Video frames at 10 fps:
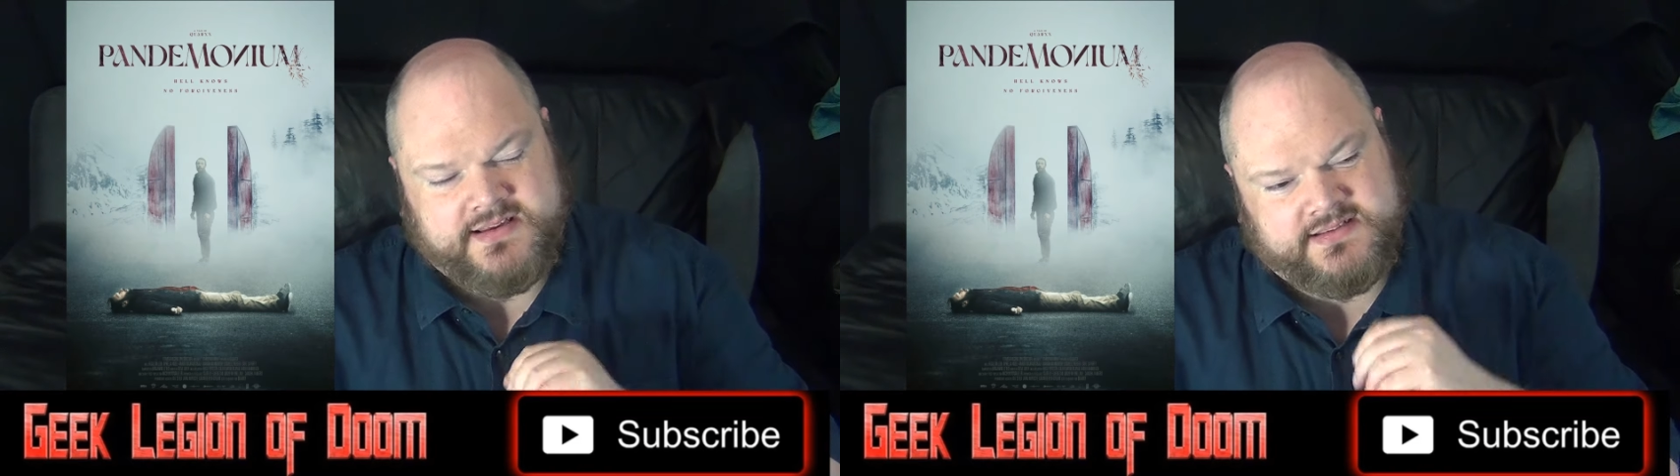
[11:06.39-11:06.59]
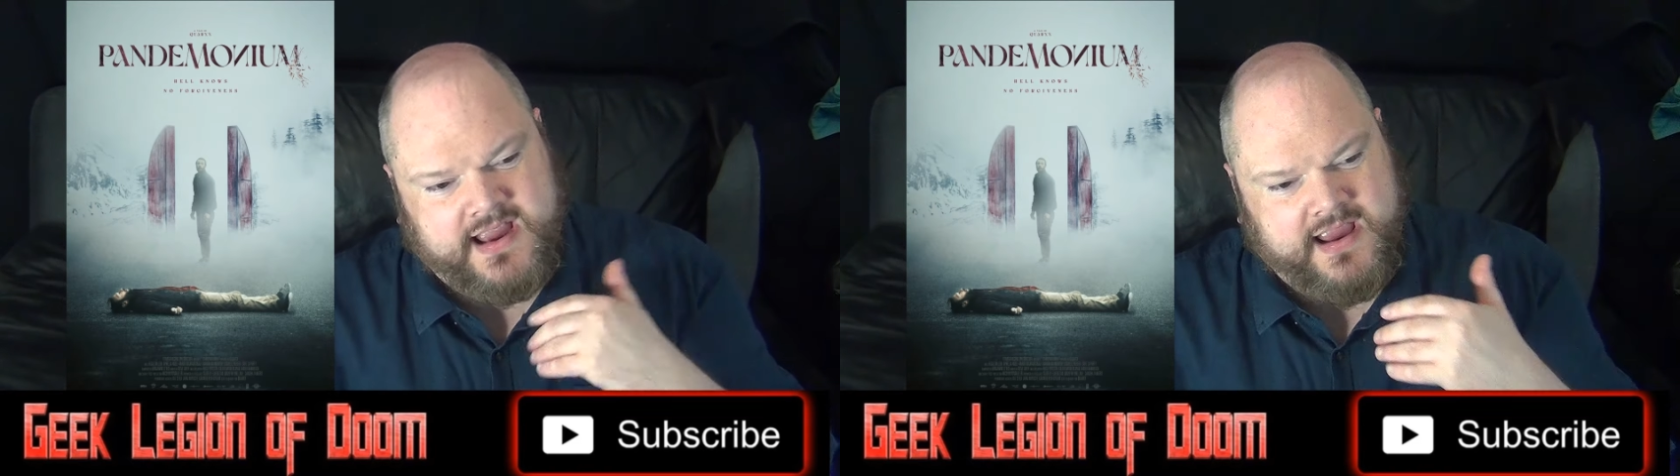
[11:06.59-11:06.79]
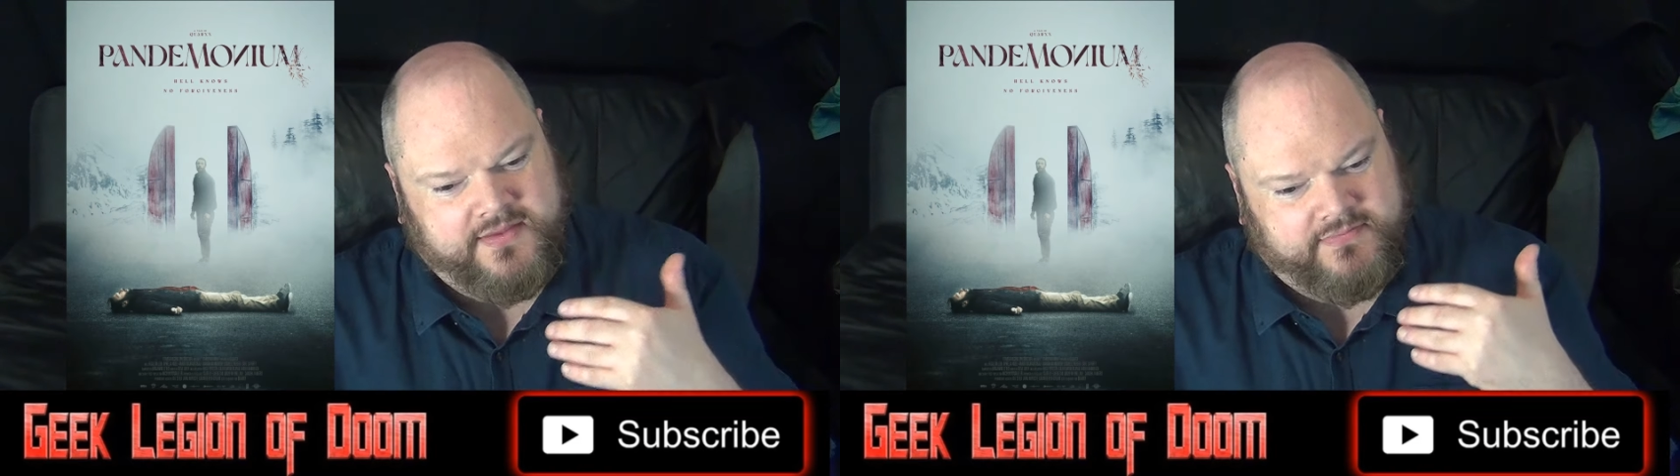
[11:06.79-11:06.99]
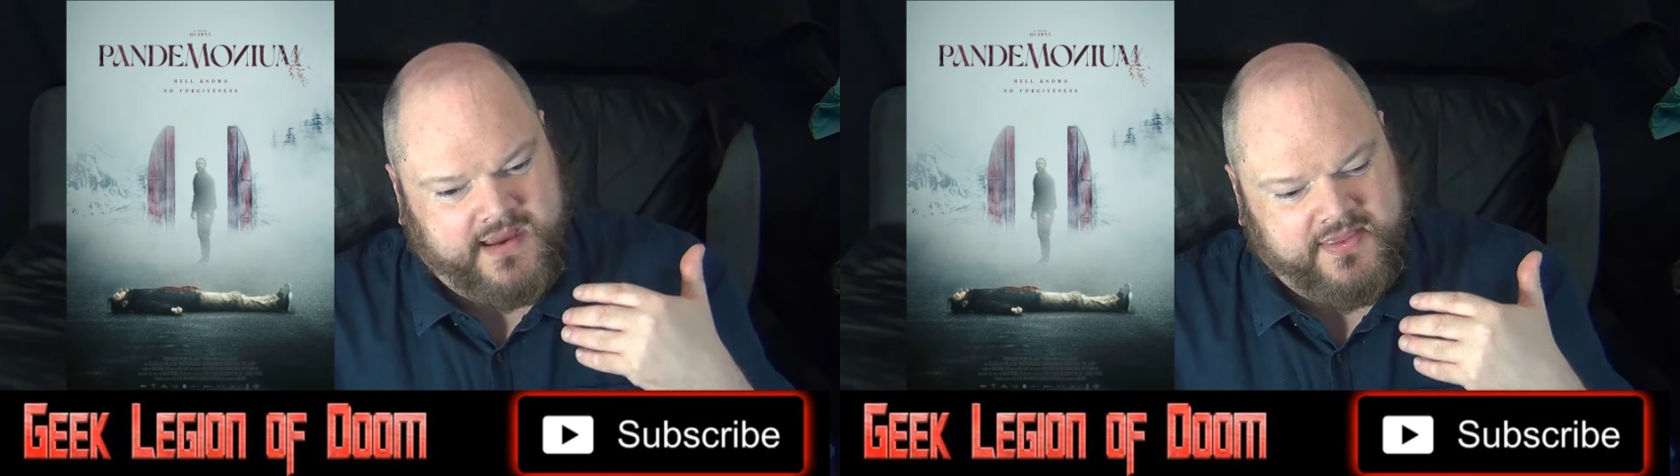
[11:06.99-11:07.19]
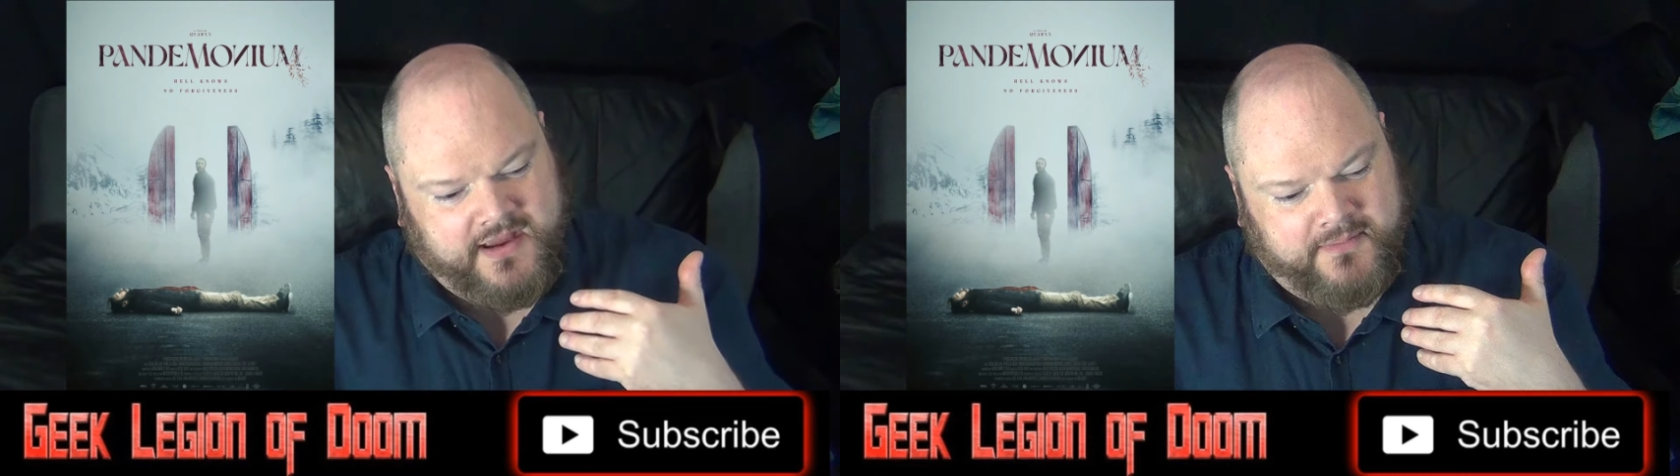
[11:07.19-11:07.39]
say, in,
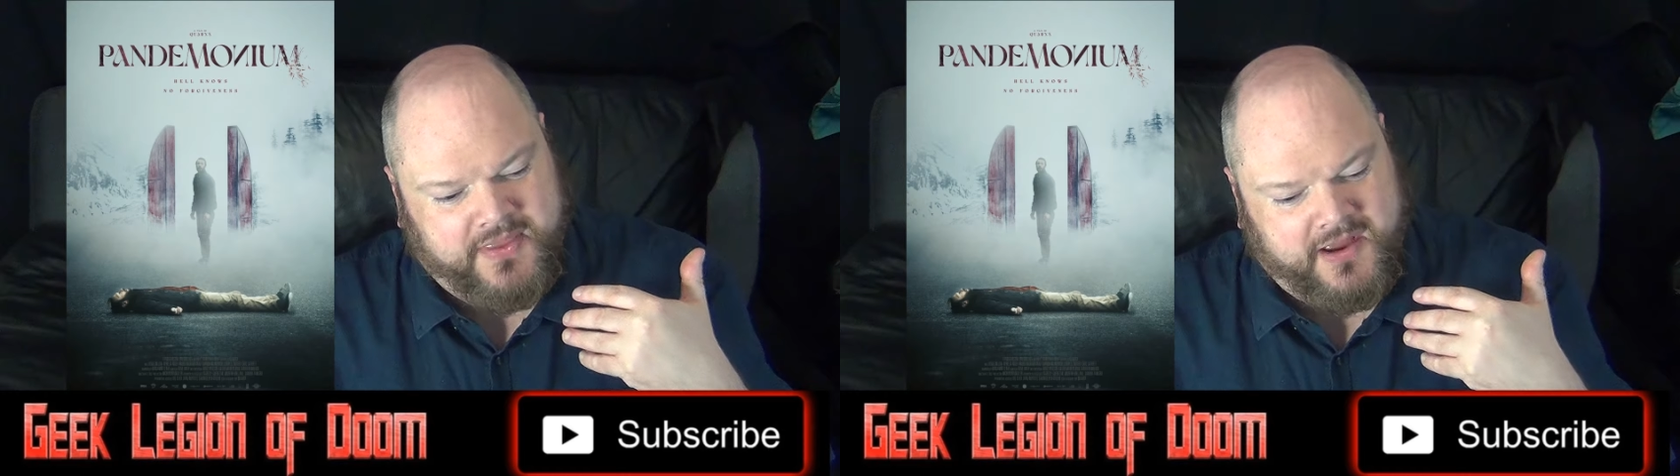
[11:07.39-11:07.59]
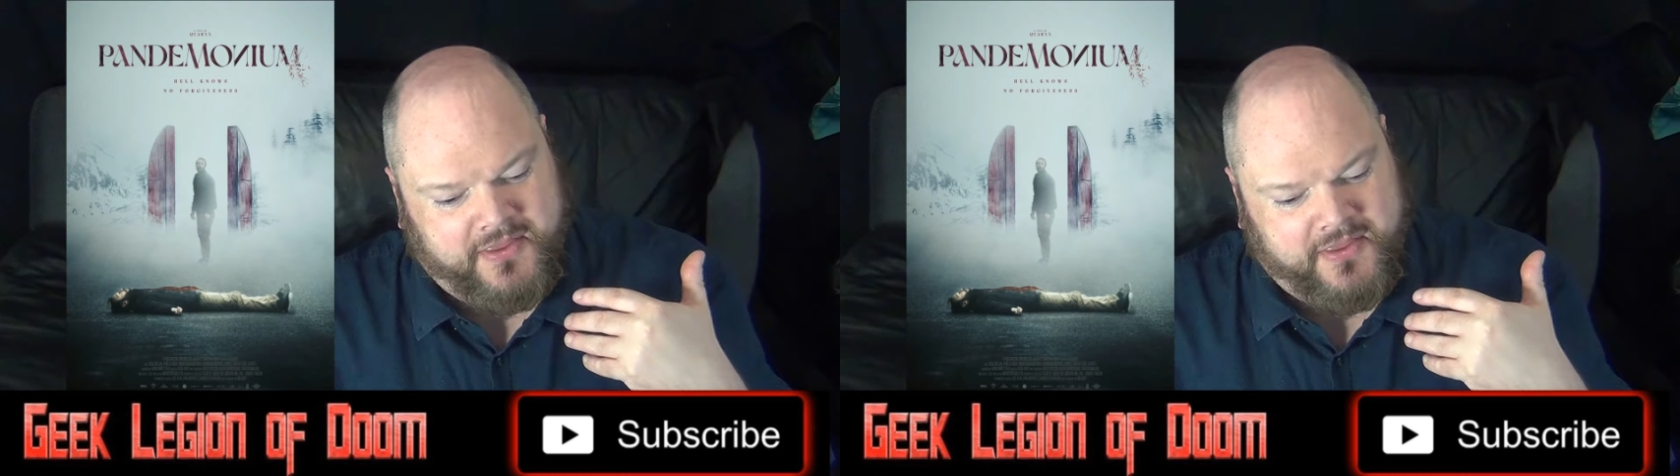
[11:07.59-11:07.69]
in the, the,